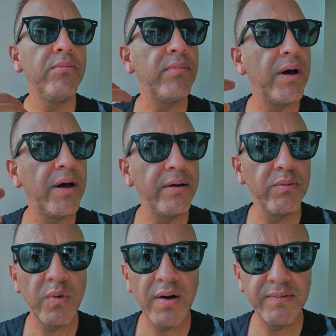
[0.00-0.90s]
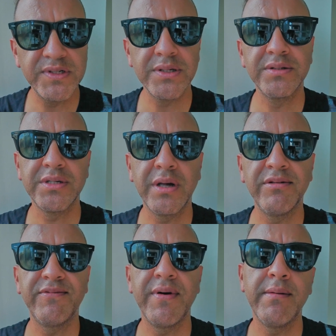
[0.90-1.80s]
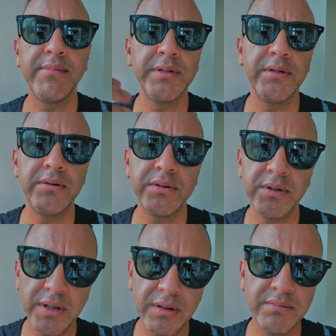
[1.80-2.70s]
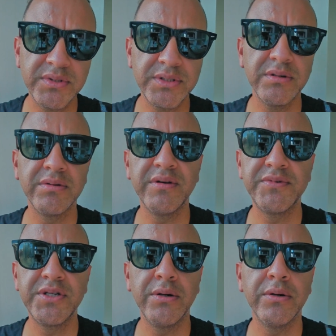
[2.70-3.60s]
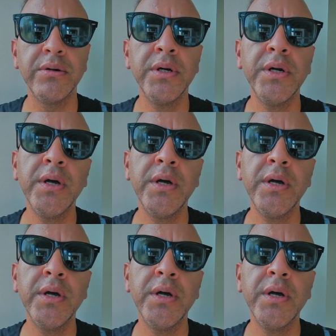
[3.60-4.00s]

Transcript: My wife's side of the family still lives here.